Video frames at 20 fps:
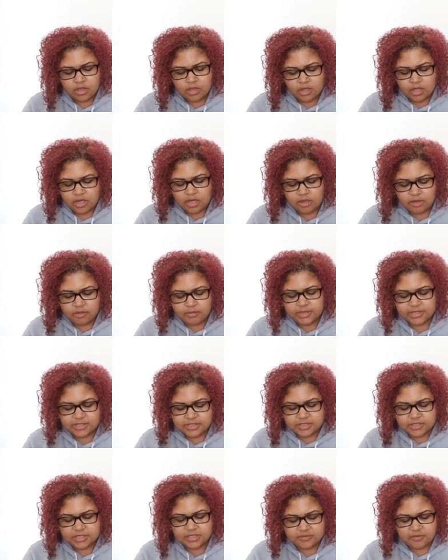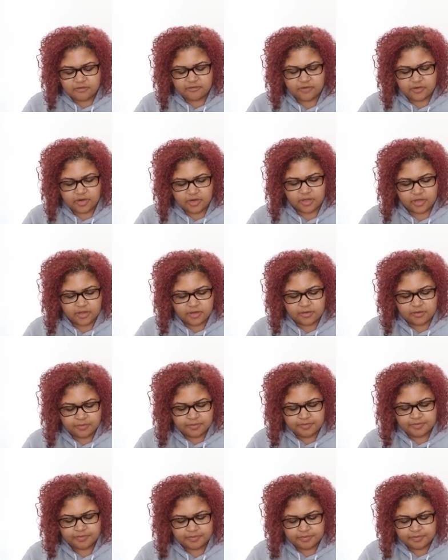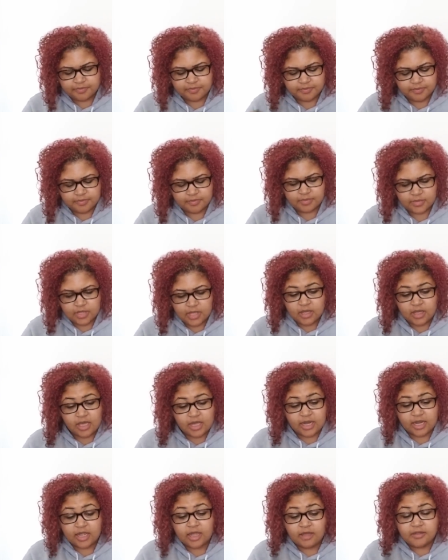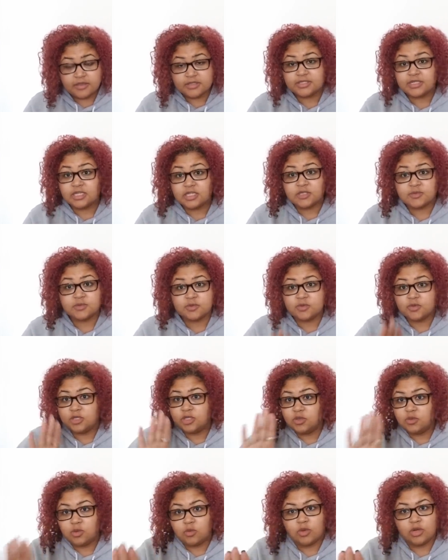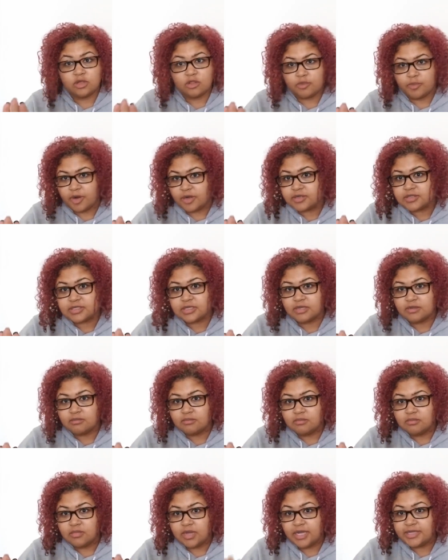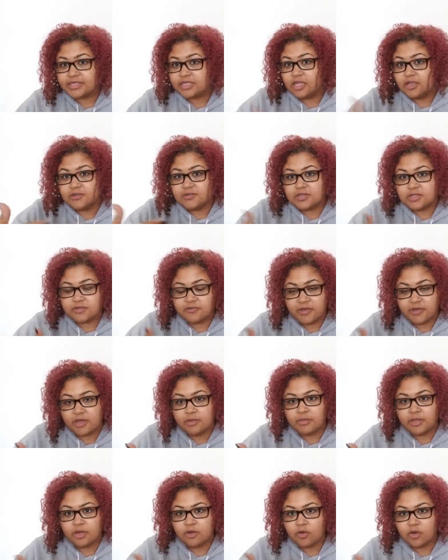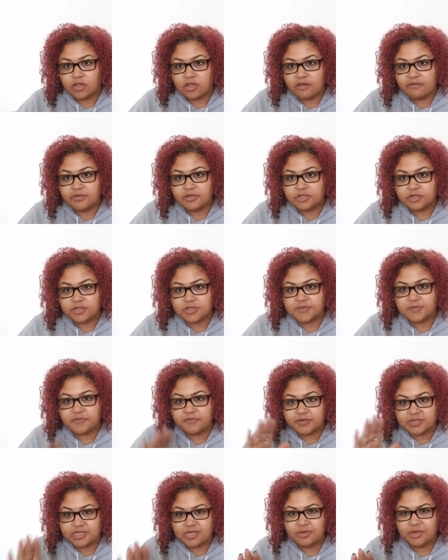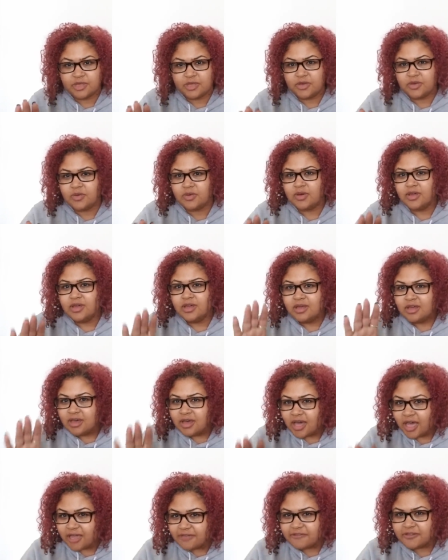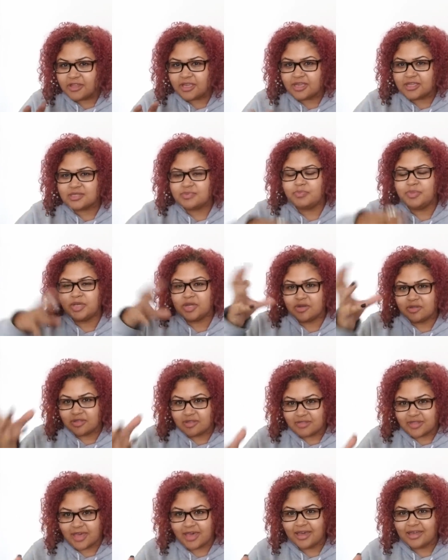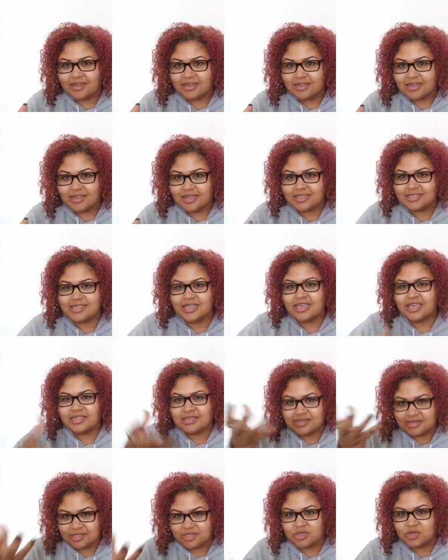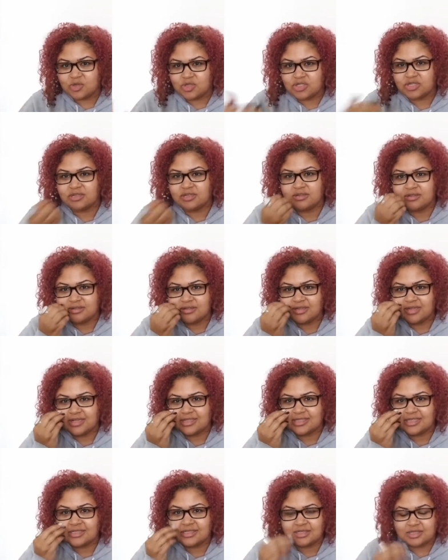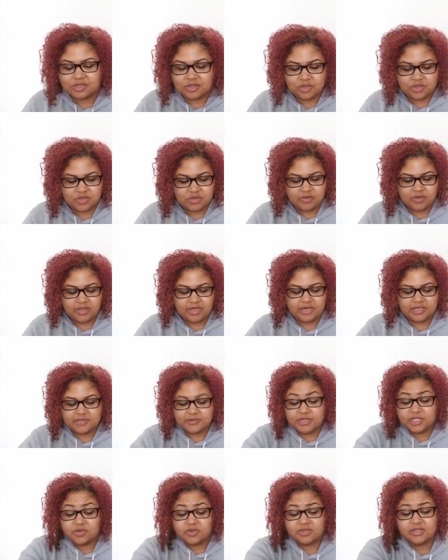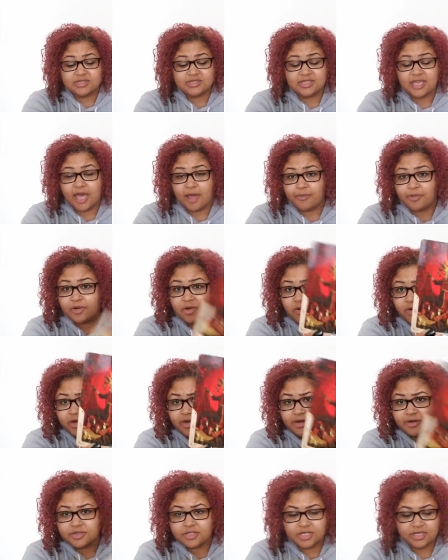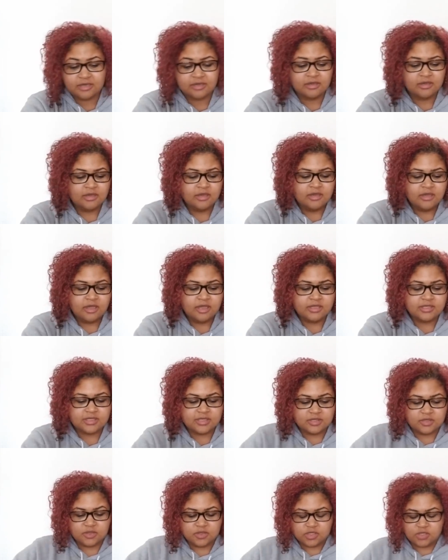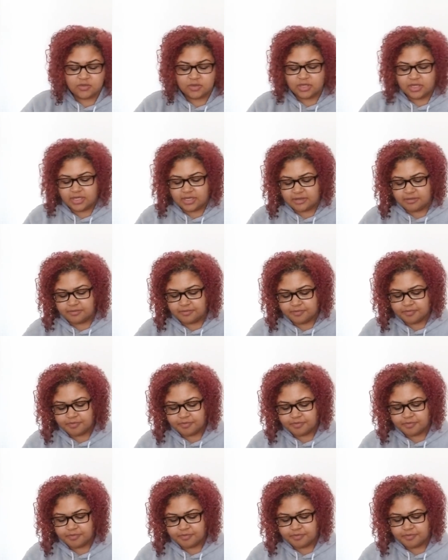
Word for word: Any other messages for Virgo? And again, this could just be between you and one other person, as close as family or a love interest, but for some of you, I feel like it's bigger than that. It's like institution. It's institution related, especially with this Capricorn energy, institution related.